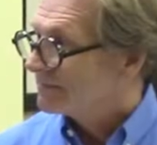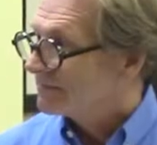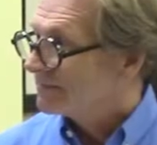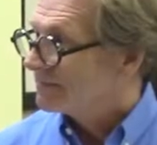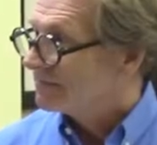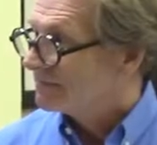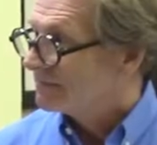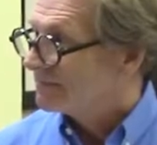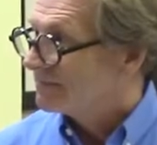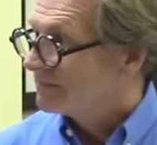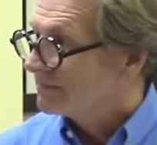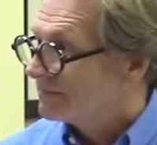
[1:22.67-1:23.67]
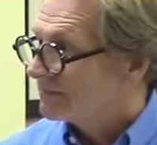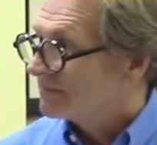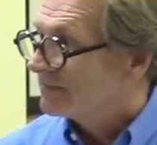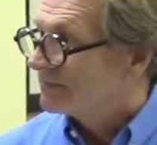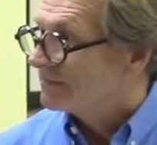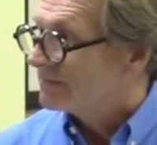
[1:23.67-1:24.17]

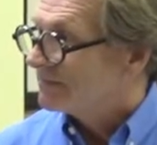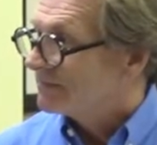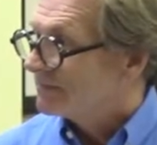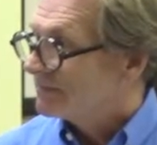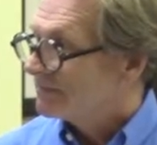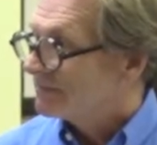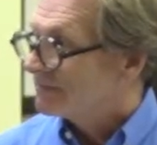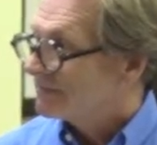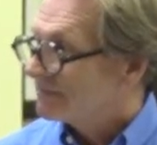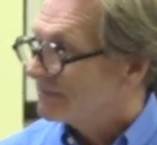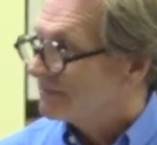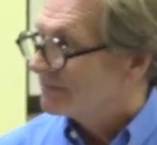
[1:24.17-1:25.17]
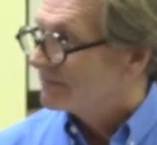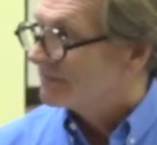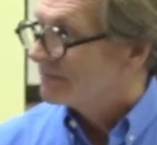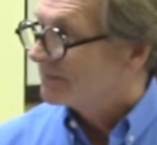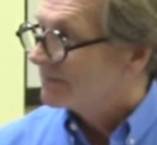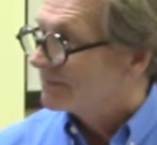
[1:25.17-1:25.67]

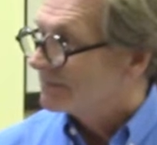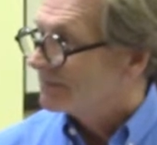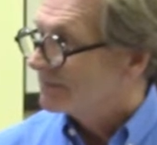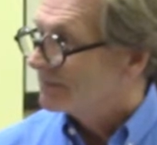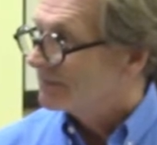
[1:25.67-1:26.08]
(not speaking)